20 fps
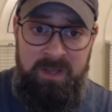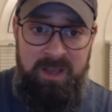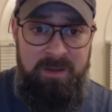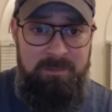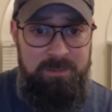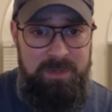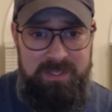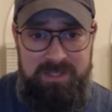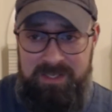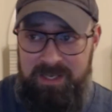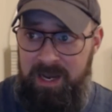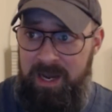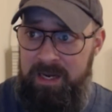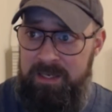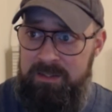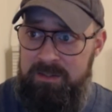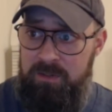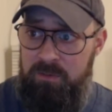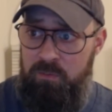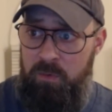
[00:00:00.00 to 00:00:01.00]
besides
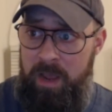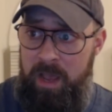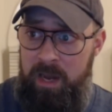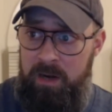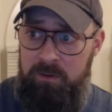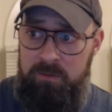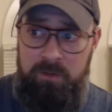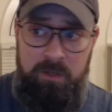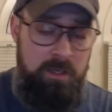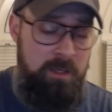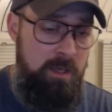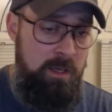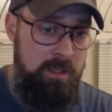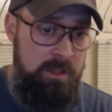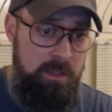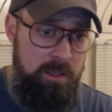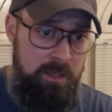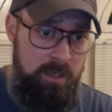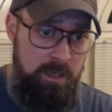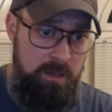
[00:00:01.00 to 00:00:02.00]
the rattle and
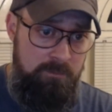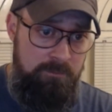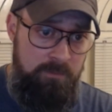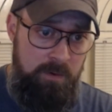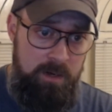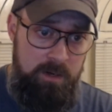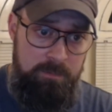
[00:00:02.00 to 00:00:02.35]
the fire